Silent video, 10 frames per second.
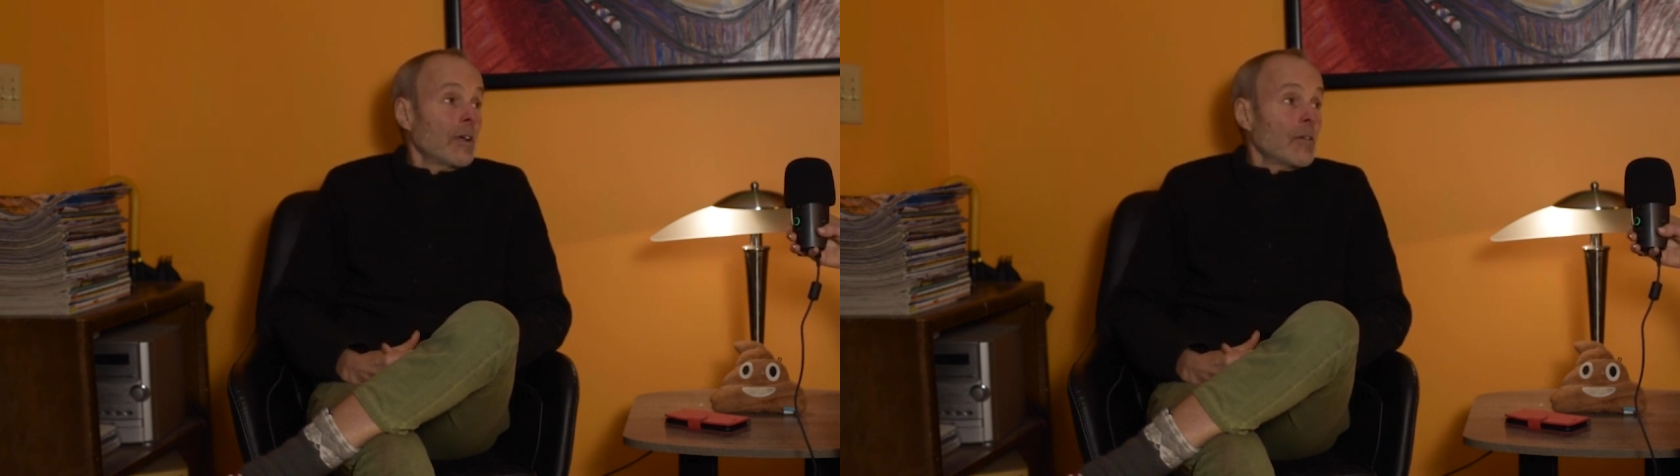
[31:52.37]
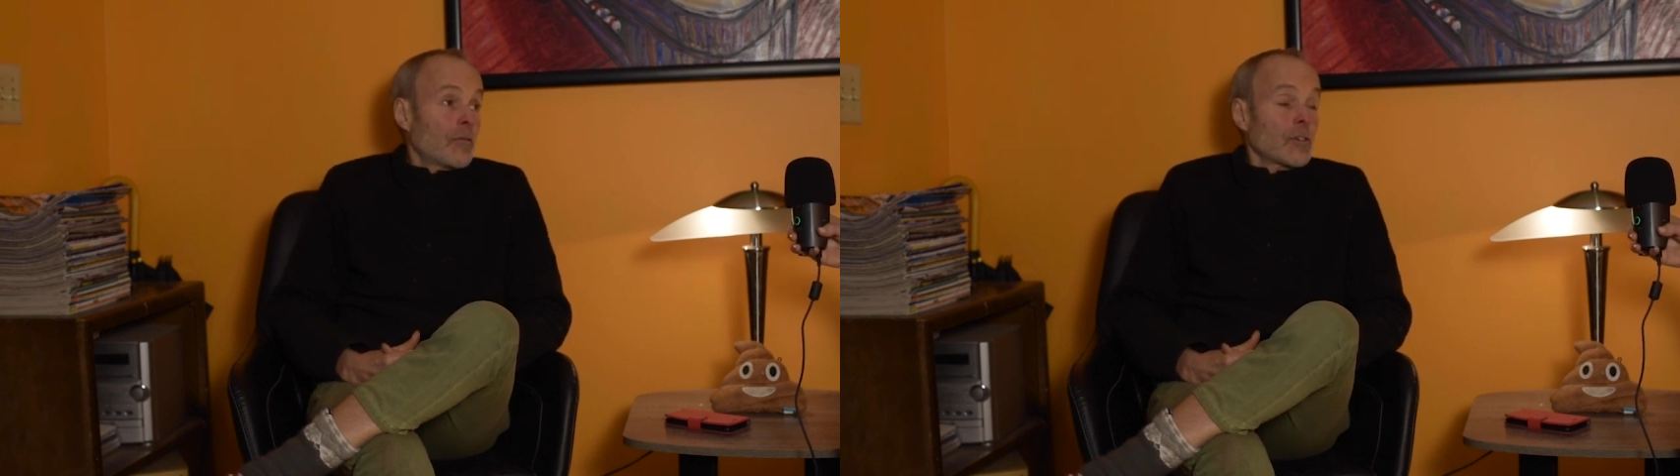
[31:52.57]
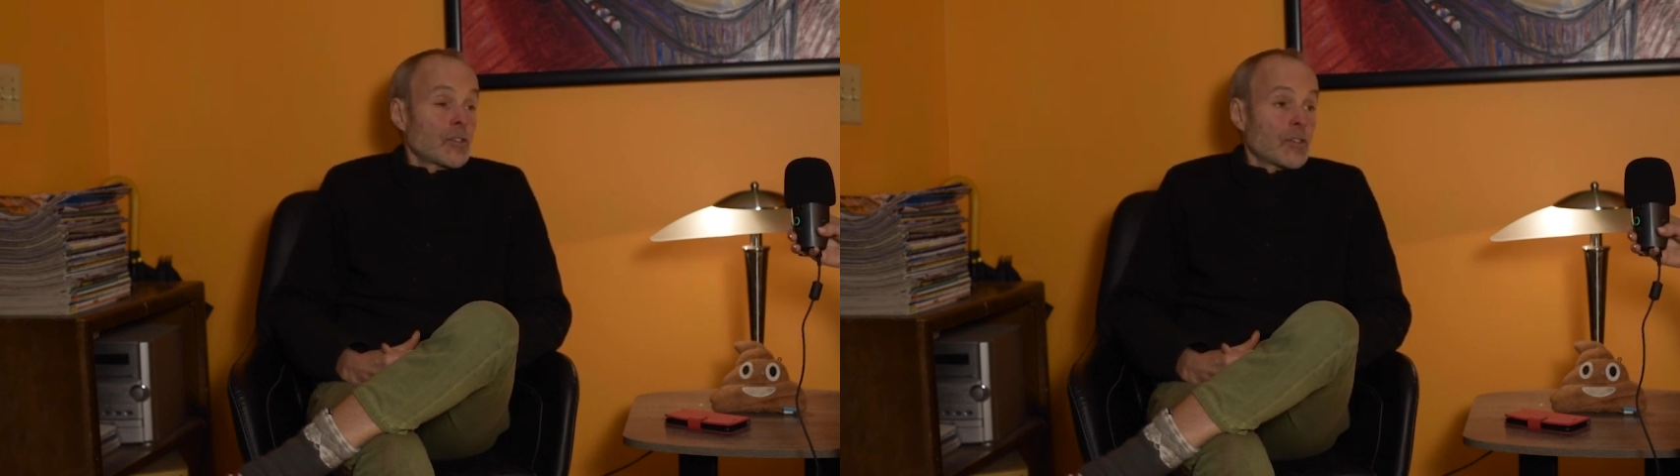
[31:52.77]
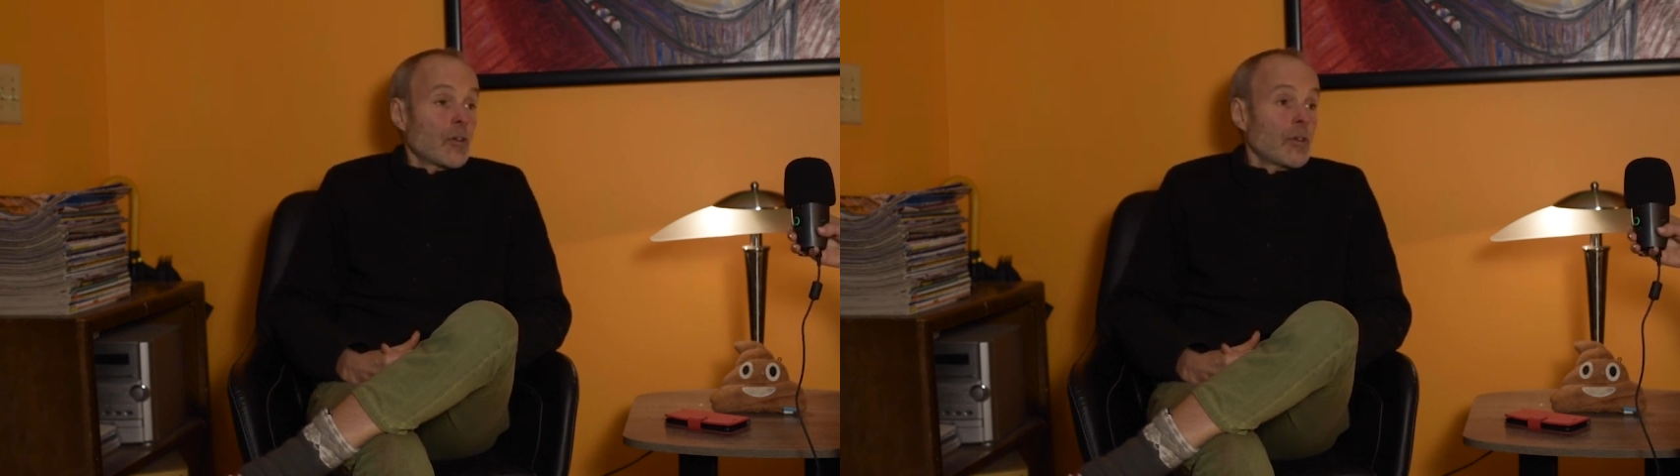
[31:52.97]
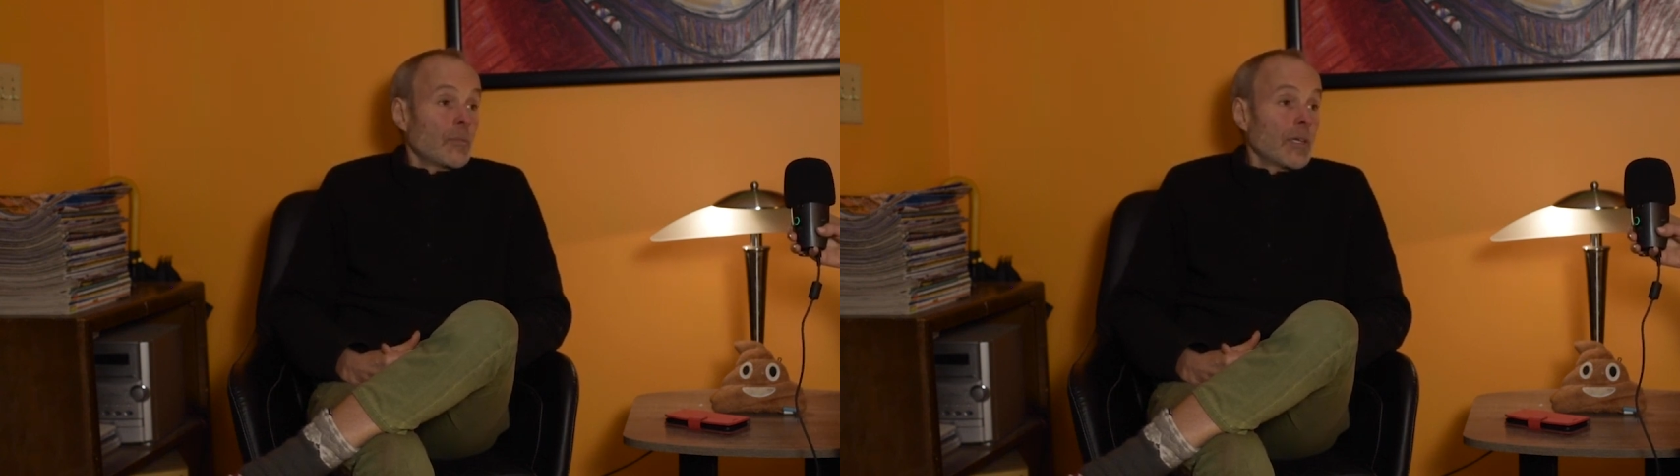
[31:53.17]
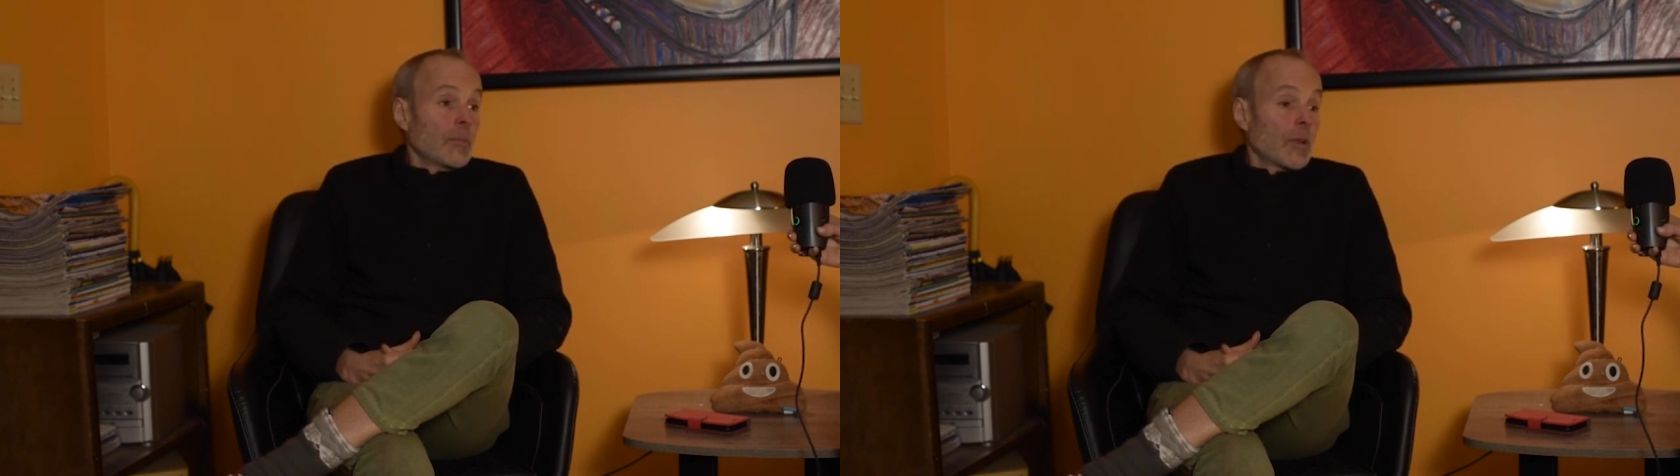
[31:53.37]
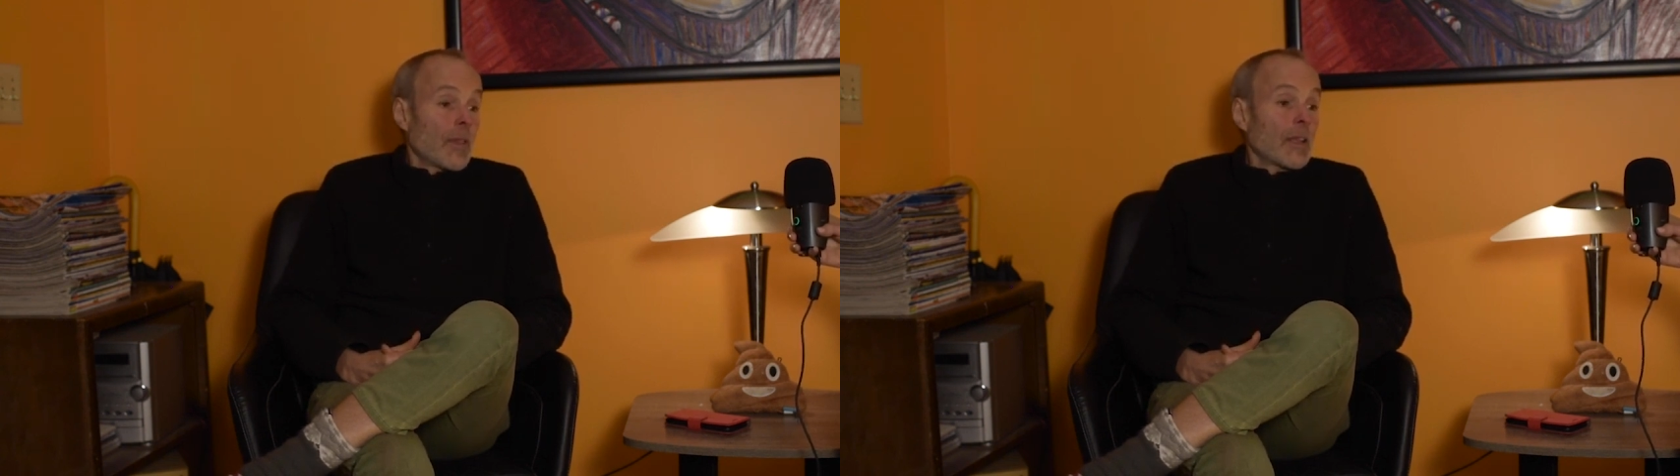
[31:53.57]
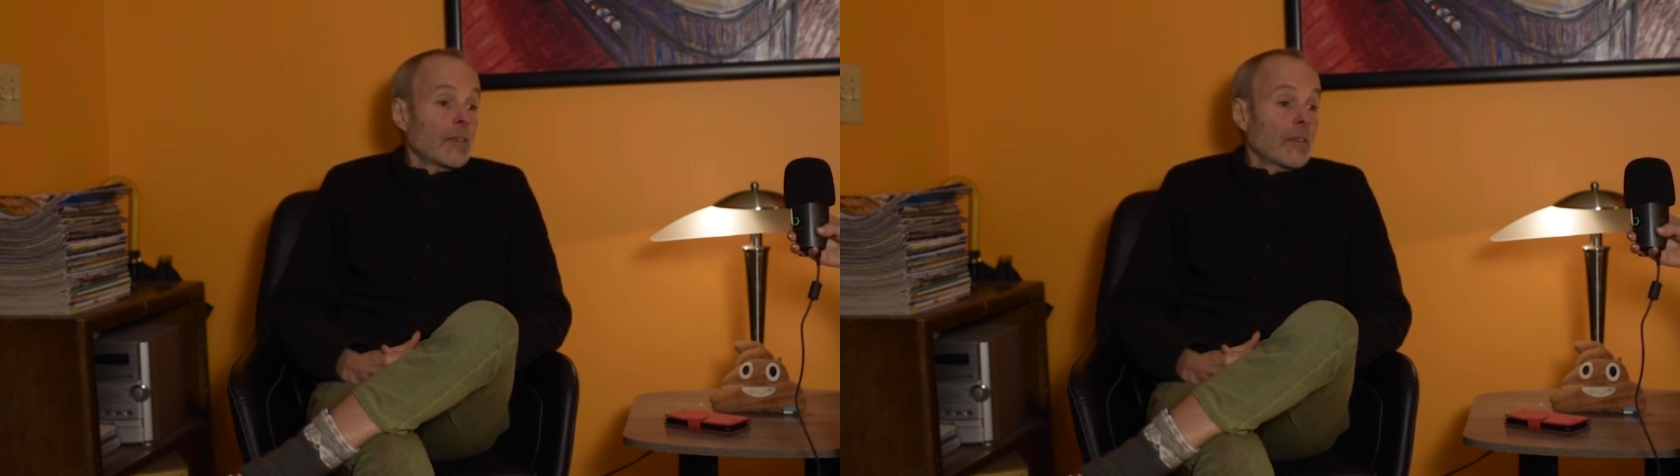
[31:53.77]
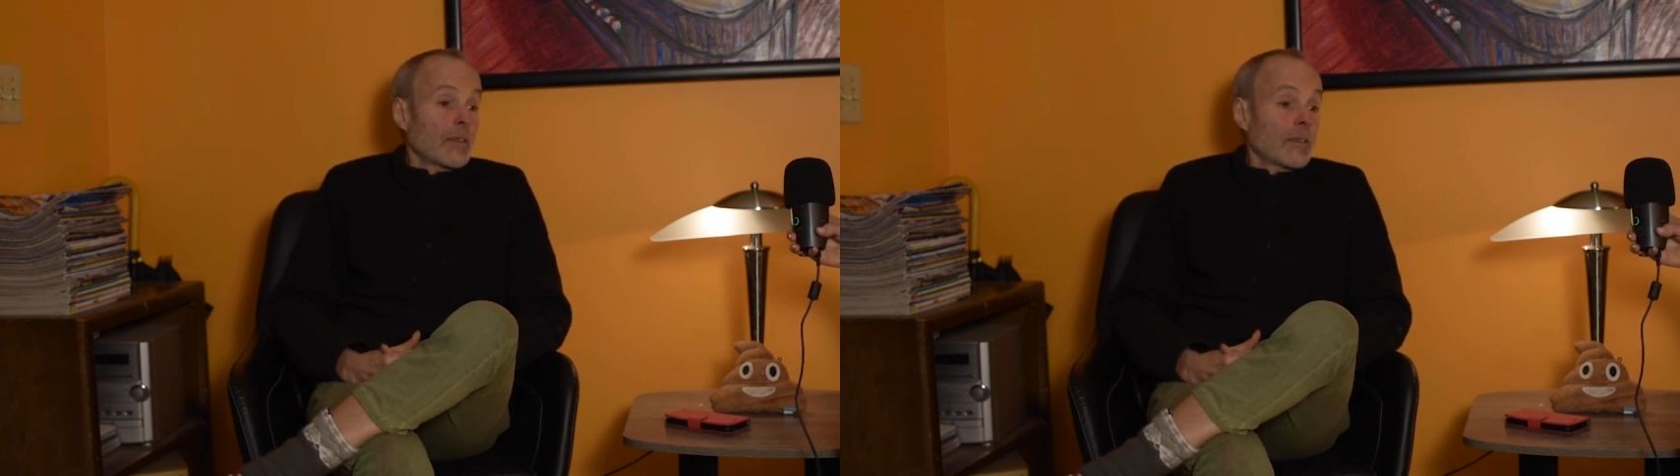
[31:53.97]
for certain people that